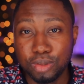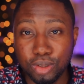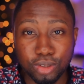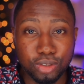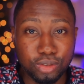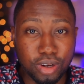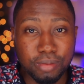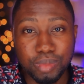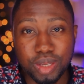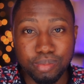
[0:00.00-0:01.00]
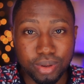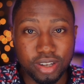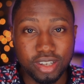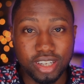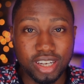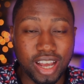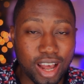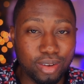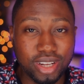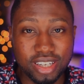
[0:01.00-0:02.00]
Donald Trump being banned and
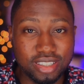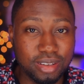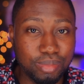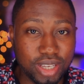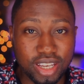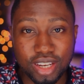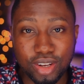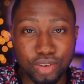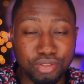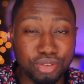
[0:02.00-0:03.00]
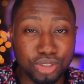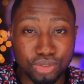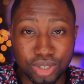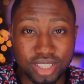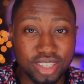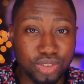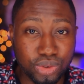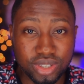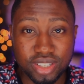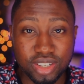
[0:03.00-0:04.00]
how that is the beginning of restricting
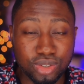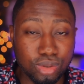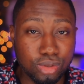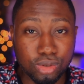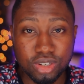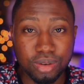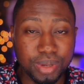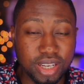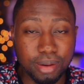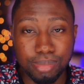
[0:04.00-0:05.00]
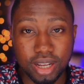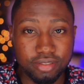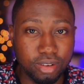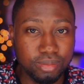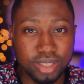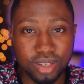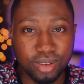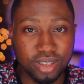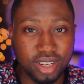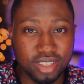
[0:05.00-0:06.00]
Christians on social media platforms and
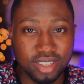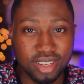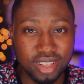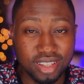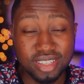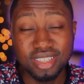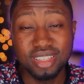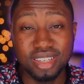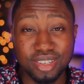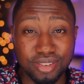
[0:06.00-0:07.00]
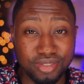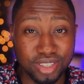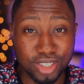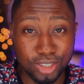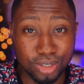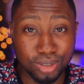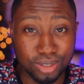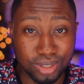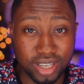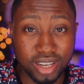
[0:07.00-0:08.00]
all that. This is a different issue
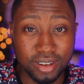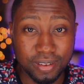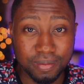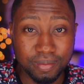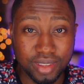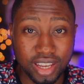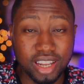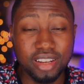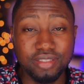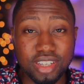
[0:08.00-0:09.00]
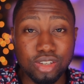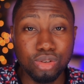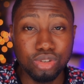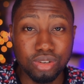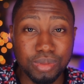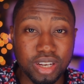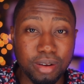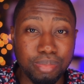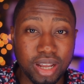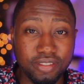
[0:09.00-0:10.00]
altogether. And if these social media
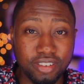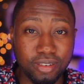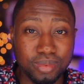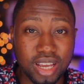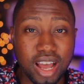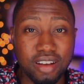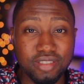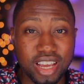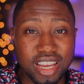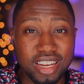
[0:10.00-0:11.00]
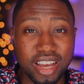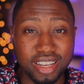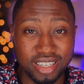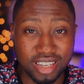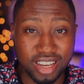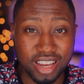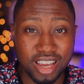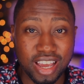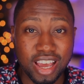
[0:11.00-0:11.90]
platforms have any idea